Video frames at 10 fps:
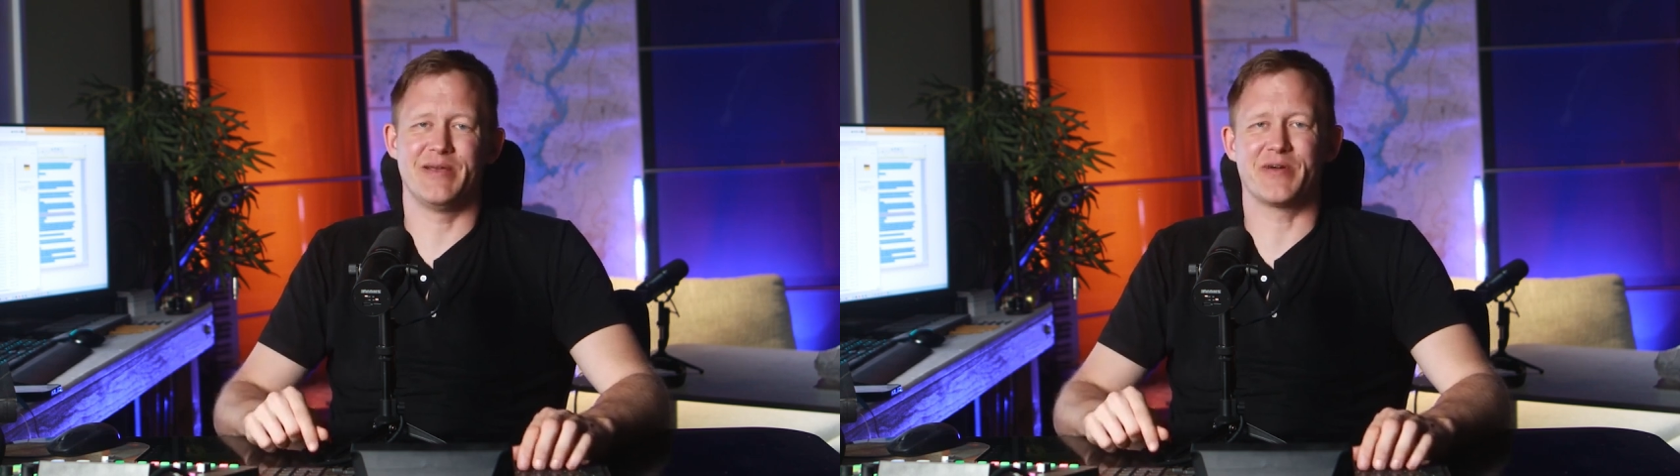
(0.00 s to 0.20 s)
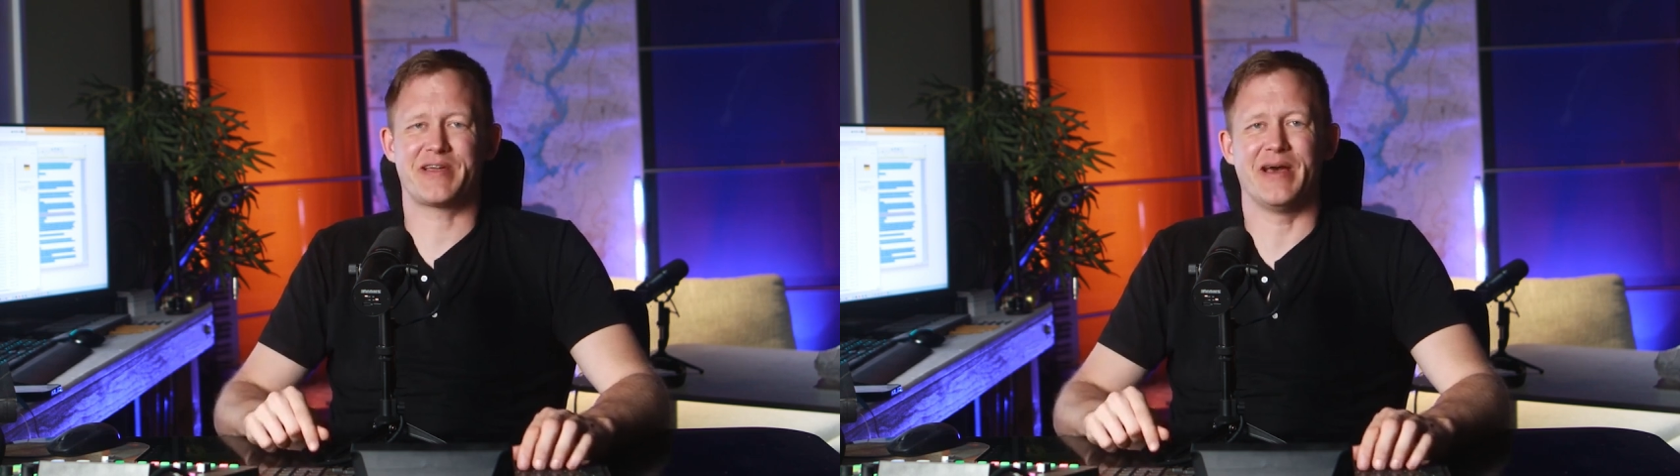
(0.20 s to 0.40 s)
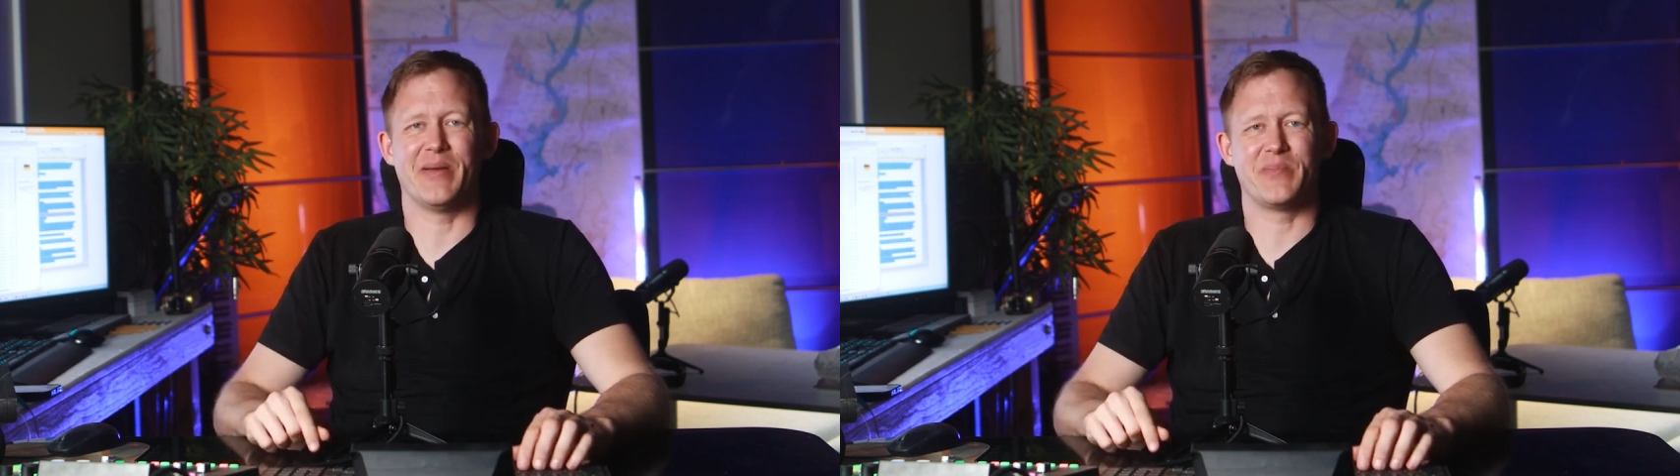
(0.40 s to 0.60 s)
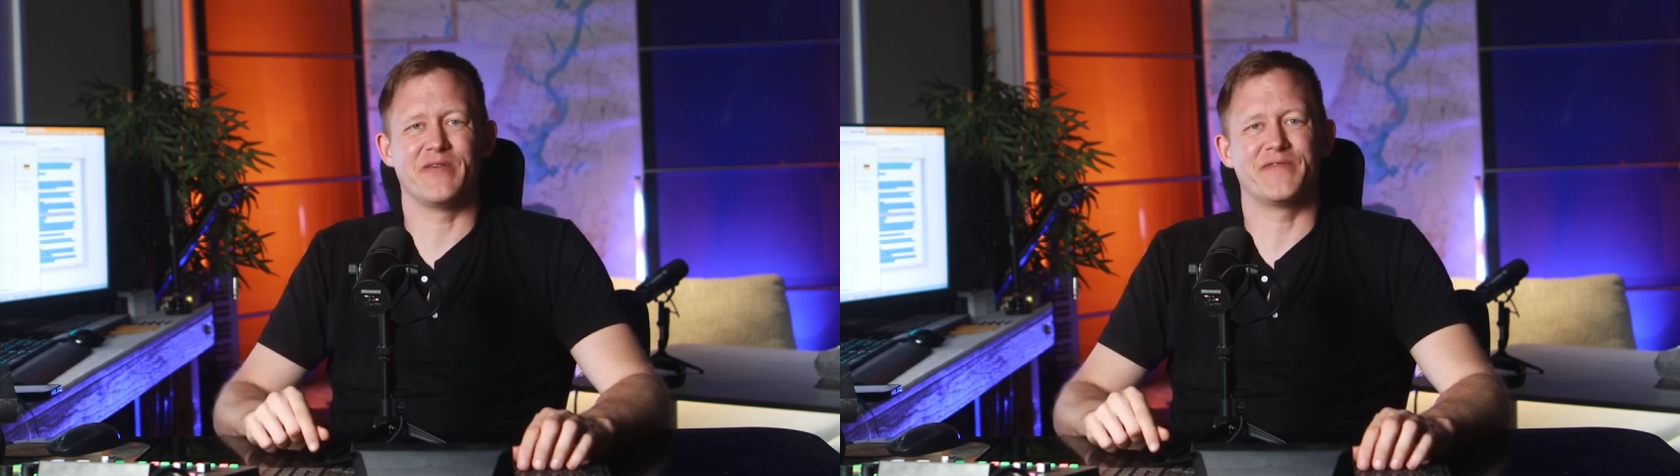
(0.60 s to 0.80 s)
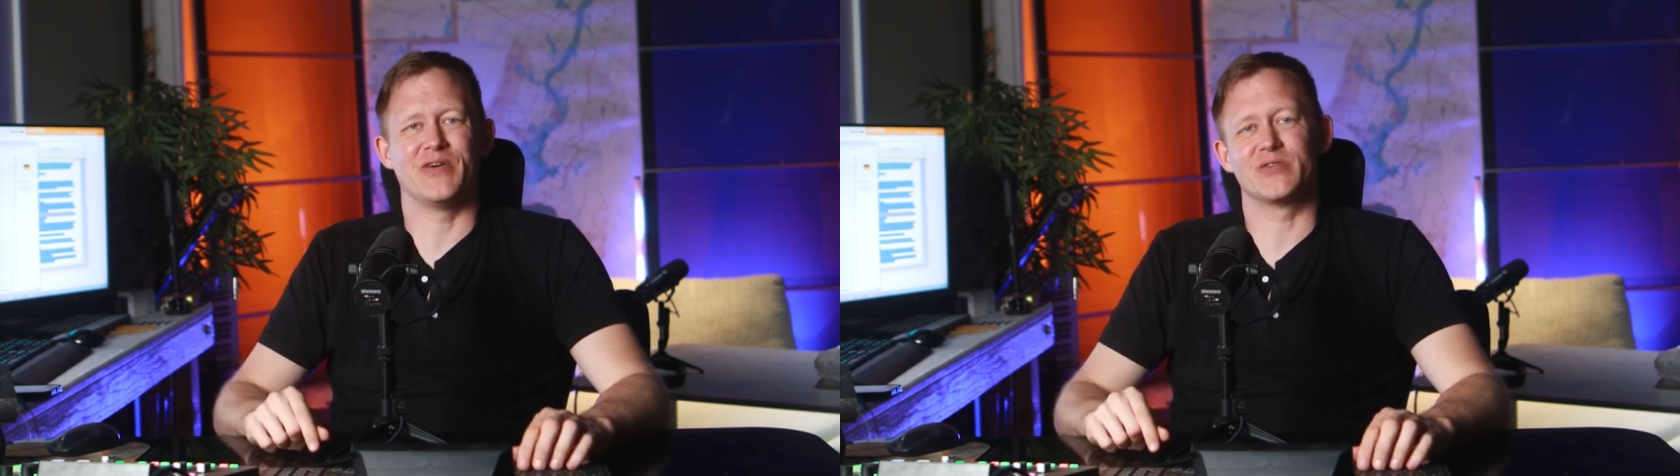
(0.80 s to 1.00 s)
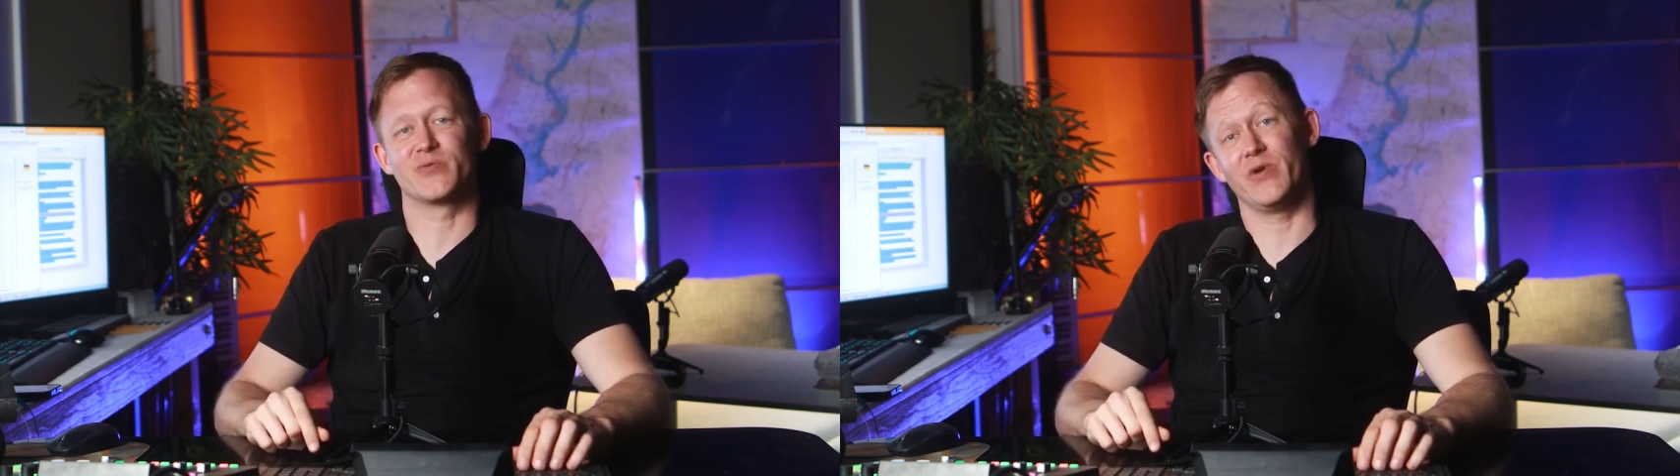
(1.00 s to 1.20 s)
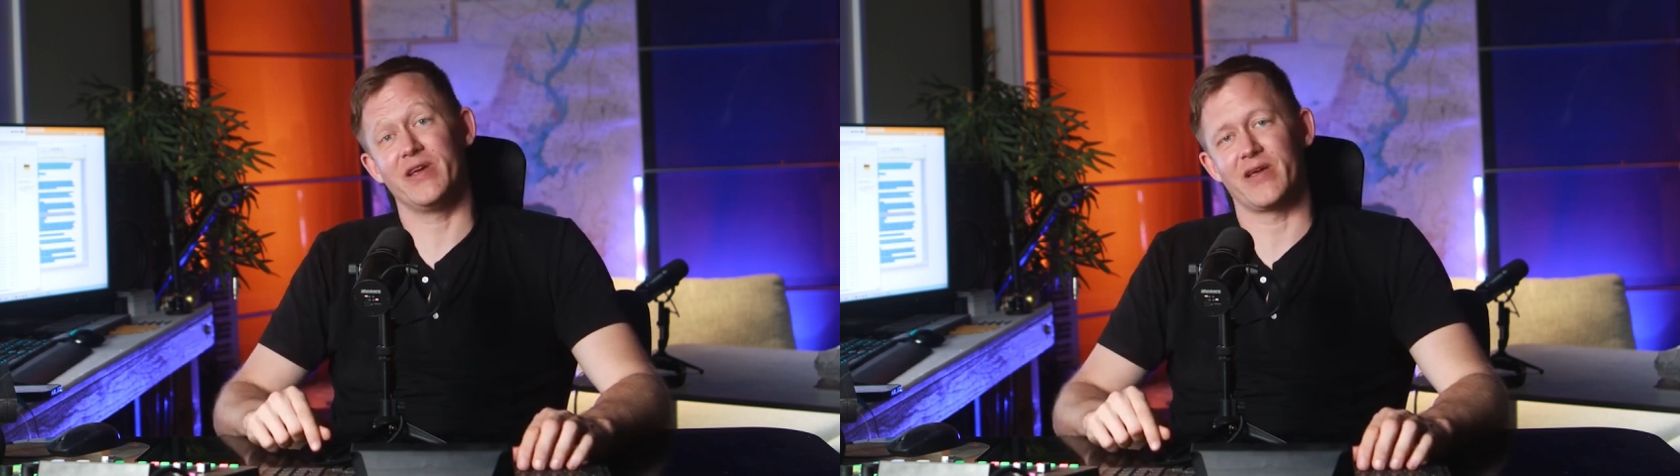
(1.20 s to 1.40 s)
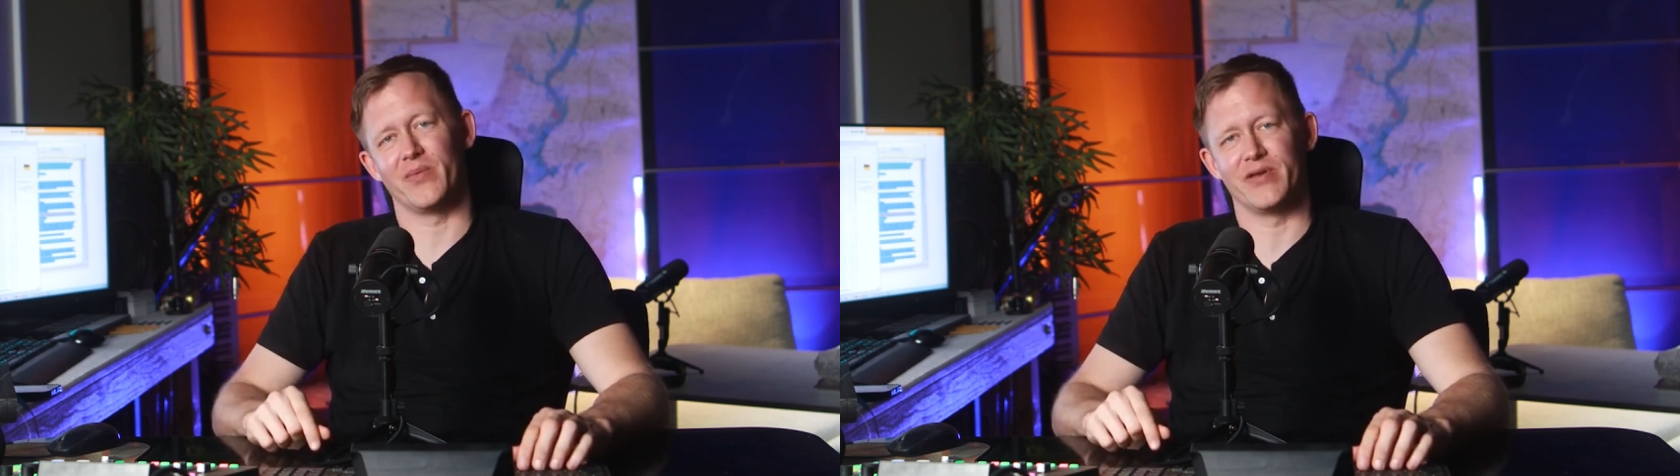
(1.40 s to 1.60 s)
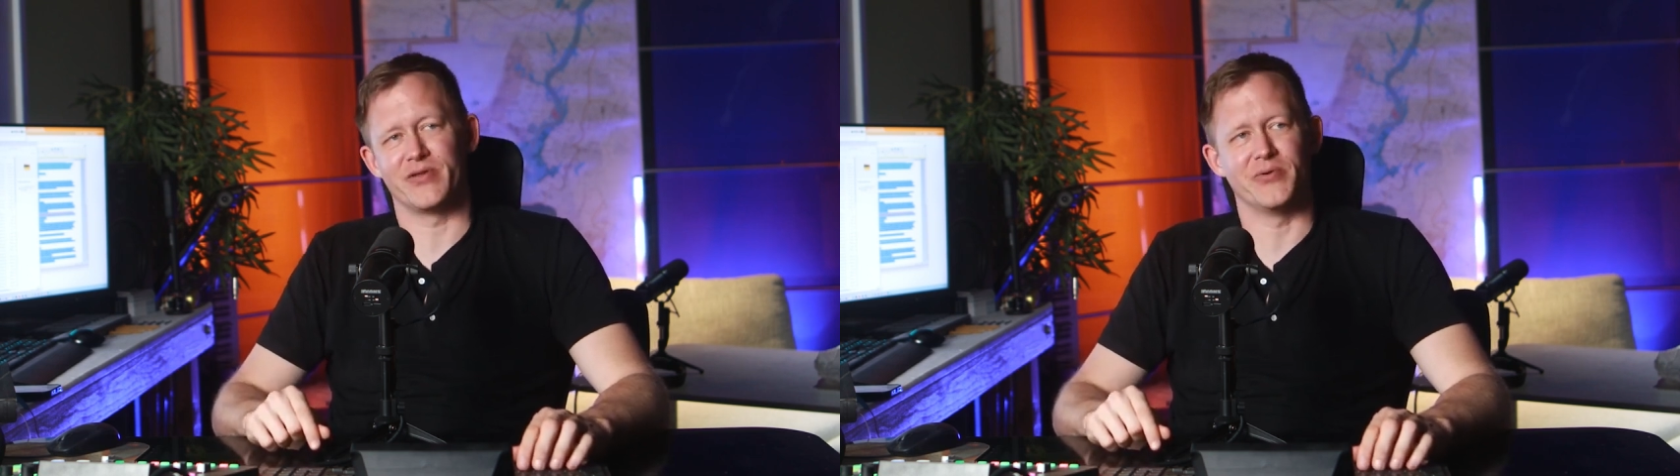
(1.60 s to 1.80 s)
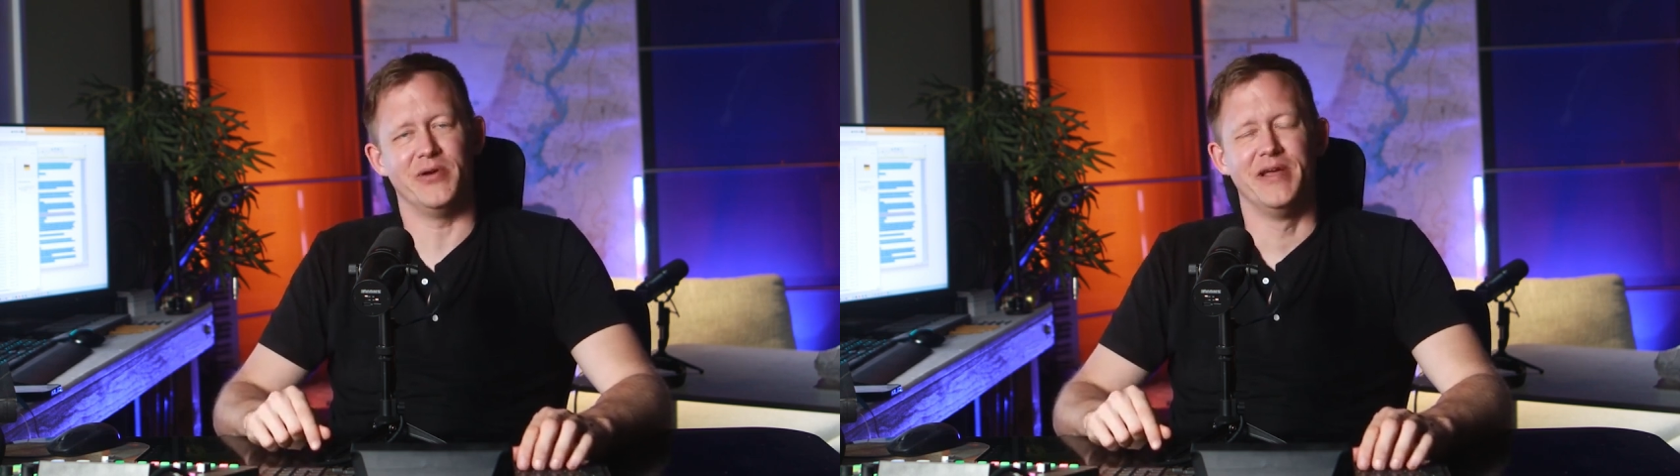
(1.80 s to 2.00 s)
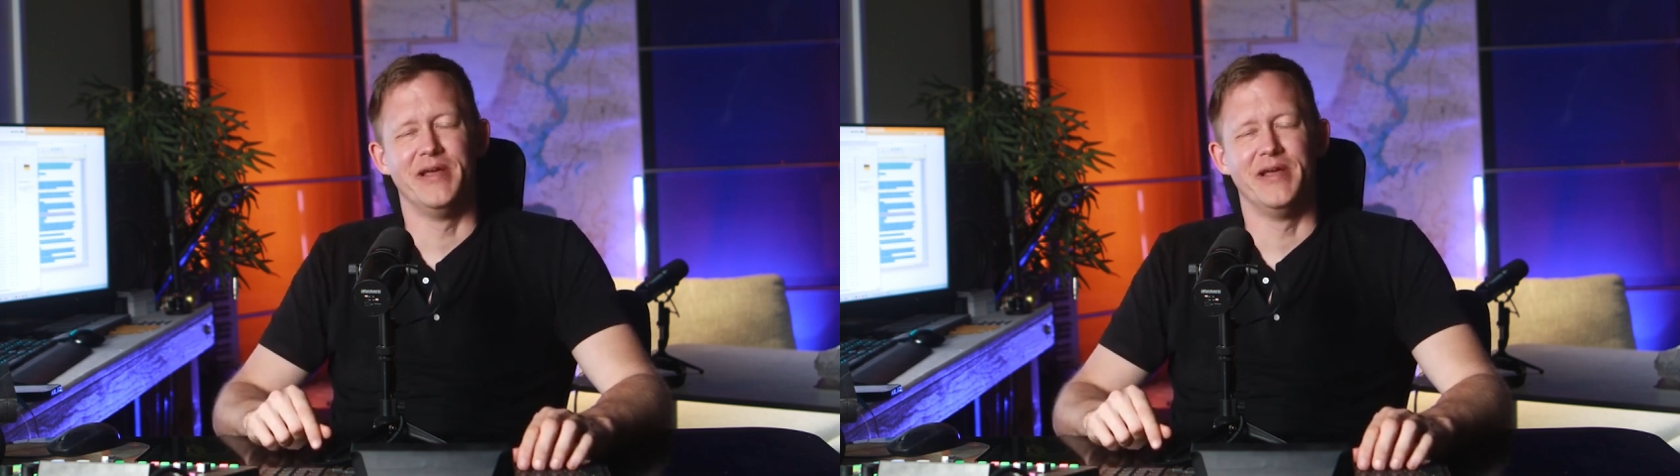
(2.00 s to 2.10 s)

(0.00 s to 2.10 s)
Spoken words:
what kind of pitfalls we come into.